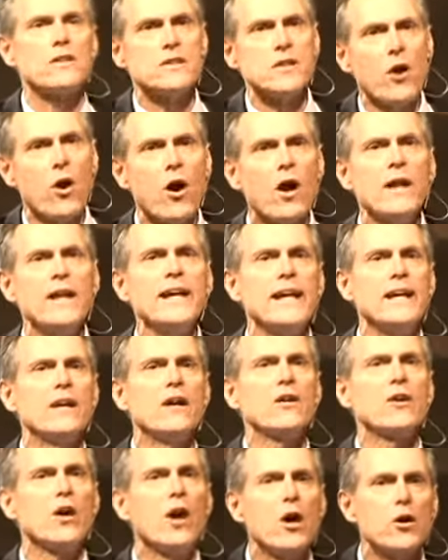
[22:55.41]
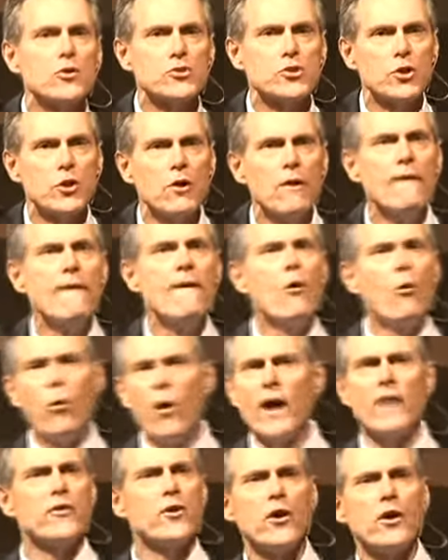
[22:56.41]
authority in our culture
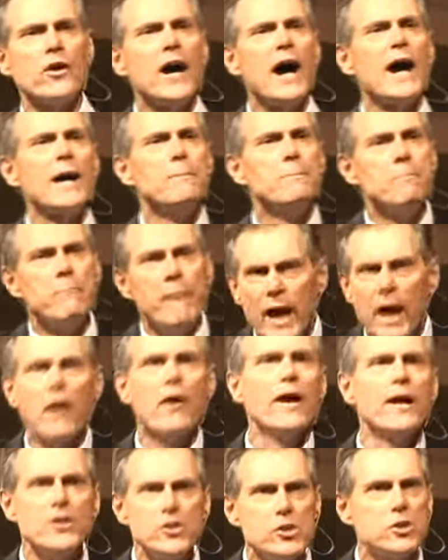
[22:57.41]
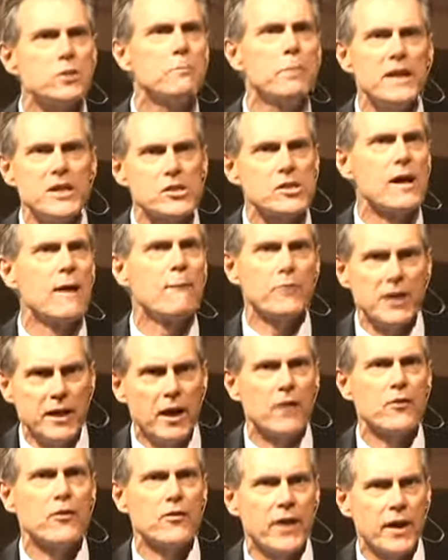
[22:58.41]
whether or not marriage should be
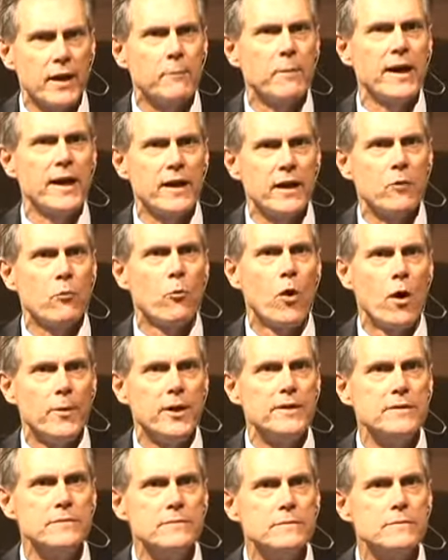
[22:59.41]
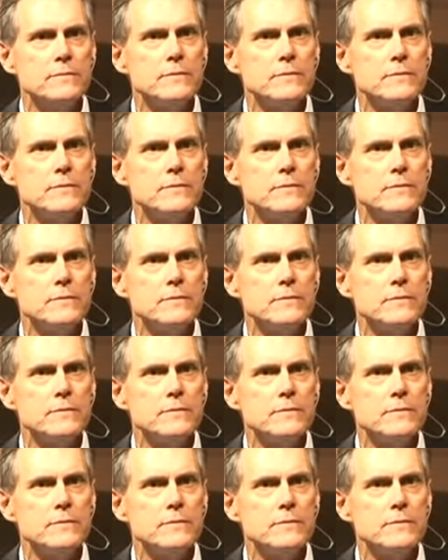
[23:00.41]
something other than a man and a woman.